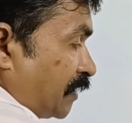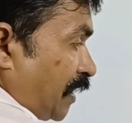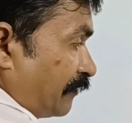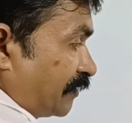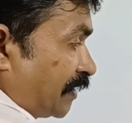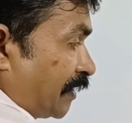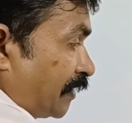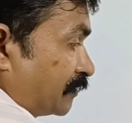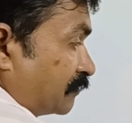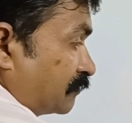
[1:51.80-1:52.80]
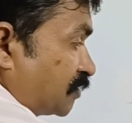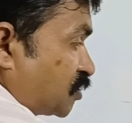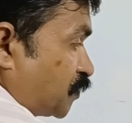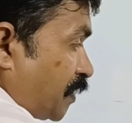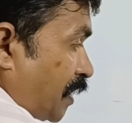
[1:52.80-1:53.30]
having a
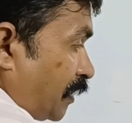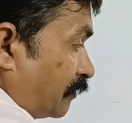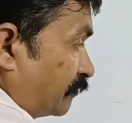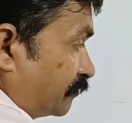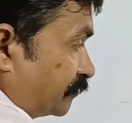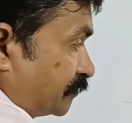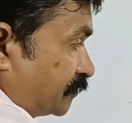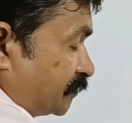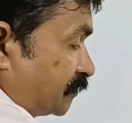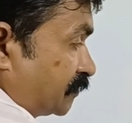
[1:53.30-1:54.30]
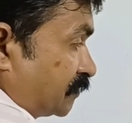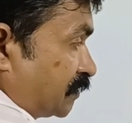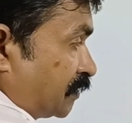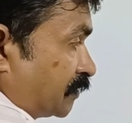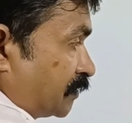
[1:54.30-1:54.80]
sphere.
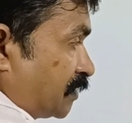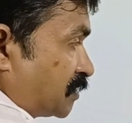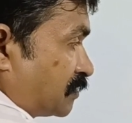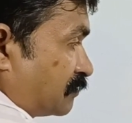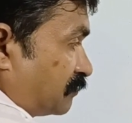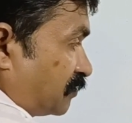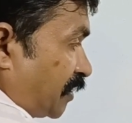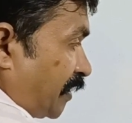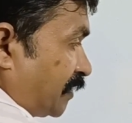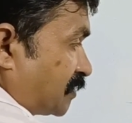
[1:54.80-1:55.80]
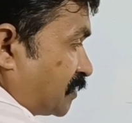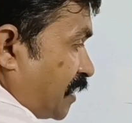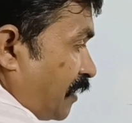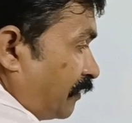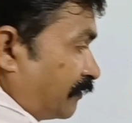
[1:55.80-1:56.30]
This thread is
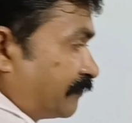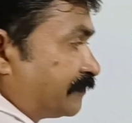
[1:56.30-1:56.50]
there,